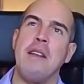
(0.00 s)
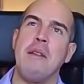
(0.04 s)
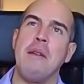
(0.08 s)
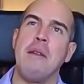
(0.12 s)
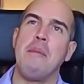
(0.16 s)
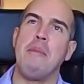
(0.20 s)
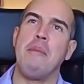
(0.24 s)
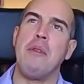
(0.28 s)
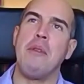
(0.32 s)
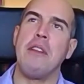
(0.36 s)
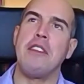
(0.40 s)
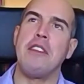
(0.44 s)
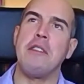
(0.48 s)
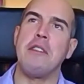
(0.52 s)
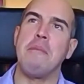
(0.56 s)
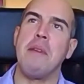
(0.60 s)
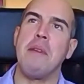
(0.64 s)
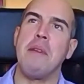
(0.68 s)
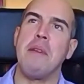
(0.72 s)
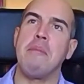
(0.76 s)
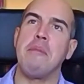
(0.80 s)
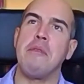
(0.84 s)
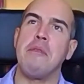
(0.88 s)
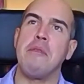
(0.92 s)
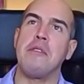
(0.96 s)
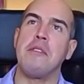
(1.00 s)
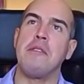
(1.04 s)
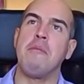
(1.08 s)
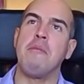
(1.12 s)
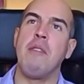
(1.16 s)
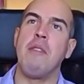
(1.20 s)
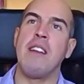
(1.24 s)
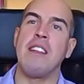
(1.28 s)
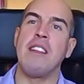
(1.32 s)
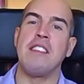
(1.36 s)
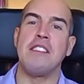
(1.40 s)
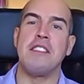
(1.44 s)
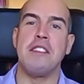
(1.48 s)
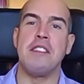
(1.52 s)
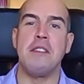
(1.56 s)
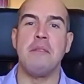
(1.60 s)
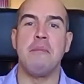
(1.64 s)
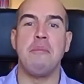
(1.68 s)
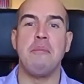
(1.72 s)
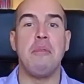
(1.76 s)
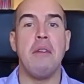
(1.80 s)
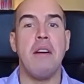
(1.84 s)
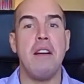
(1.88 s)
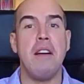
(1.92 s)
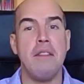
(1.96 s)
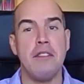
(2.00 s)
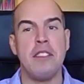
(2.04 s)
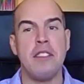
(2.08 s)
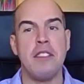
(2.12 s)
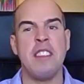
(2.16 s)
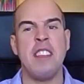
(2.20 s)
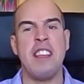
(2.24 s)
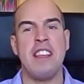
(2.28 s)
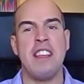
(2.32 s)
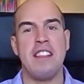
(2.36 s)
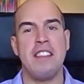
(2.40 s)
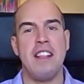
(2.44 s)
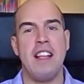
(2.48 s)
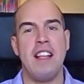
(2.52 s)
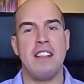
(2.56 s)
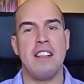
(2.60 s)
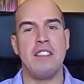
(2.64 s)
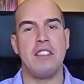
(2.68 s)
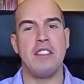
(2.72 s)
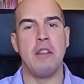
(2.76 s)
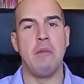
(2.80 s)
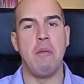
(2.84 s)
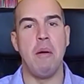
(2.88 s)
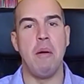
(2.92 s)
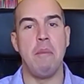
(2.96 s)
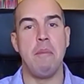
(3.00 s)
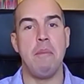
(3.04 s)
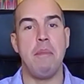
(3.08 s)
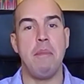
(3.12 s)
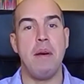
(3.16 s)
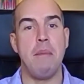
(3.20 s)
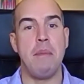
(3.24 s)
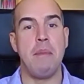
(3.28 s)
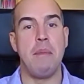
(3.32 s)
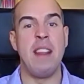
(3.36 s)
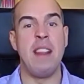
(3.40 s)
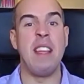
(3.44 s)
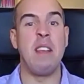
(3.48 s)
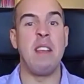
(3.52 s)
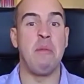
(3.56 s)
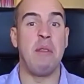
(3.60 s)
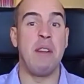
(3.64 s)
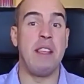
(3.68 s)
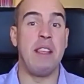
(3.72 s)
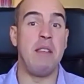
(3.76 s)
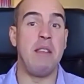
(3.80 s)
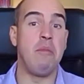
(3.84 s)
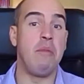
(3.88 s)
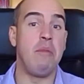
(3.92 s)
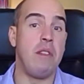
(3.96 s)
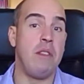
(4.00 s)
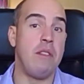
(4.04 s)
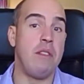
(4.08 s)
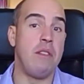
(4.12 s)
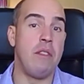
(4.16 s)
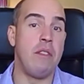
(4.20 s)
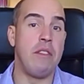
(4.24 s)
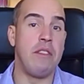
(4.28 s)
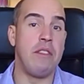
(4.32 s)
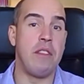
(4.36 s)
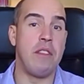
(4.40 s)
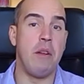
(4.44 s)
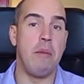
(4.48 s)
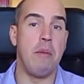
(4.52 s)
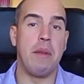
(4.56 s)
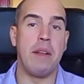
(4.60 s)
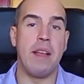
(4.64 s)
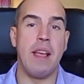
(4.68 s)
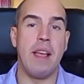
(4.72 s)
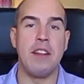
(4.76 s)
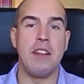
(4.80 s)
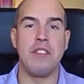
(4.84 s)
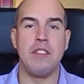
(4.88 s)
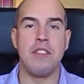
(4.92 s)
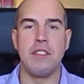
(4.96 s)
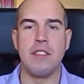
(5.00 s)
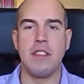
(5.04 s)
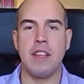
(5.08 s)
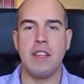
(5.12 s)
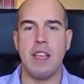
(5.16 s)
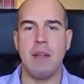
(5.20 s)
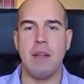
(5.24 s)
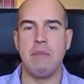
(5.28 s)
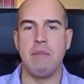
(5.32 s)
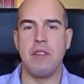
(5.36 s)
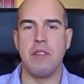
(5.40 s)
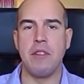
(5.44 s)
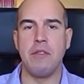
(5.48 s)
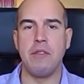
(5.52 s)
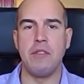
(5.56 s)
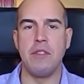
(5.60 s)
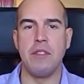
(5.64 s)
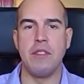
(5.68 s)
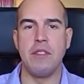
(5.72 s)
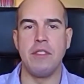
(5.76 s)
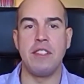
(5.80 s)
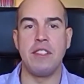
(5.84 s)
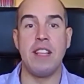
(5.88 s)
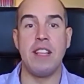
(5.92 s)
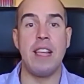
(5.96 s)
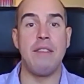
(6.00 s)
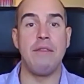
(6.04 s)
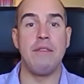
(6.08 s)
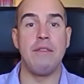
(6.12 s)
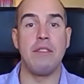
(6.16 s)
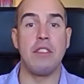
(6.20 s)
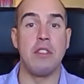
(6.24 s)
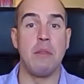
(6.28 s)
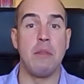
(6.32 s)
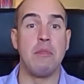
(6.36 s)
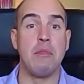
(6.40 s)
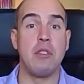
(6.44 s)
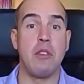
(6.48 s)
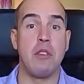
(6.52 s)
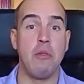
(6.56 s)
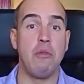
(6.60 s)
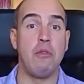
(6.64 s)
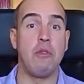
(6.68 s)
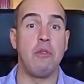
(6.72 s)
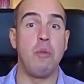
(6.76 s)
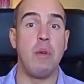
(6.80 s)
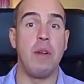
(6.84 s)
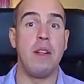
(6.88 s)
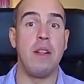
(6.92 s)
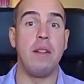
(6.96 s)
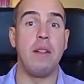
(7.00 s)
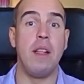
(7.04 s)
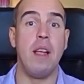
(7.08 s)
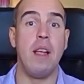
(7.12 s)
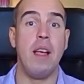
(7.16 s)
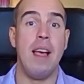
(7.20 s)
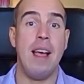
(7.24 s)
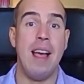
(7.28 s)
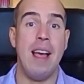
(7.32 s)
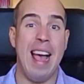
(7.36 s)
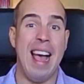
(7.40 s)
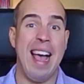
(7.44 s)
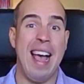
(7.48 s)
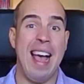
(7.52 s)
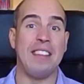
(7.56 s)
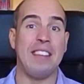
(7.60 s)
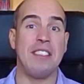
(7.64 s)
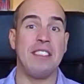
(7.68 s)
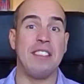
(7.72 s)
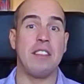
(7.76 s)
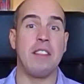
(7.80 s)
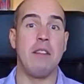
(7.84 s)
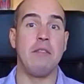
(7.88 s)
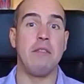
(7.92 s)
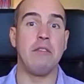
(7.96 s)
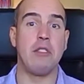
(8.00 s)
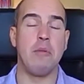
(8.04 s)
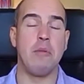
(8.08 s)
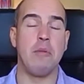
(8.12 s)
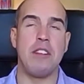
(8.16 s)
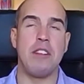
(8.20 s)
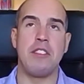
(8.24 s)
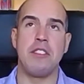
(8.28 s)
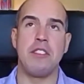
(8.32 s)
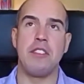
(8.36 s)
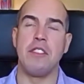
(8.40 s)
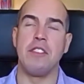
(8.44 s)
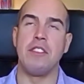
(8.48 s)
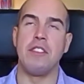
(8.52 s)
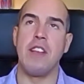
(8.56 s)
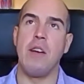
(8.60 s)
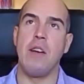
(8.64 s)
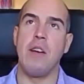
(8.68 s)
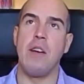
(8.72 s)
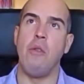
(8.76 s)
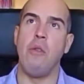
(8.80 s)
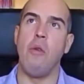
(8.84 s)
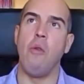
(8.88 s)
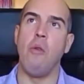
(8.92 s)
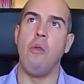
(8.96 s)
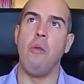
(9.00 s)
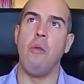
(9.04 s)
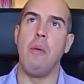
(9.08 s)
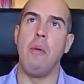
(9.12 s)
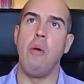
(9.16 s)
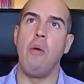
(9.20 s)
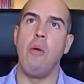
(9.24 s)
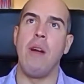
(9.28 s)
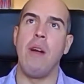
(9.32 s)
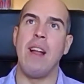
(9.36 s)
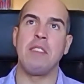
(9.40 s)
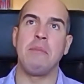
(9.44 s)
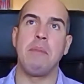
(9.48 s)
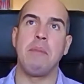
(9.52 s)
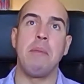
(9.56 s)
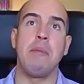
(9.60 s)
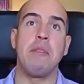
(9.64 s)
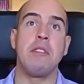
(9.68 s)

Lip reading: breaching people's rights to privacy and so on, but equally there is an obligation to keep children safe, and some schools will ask those questions or ask people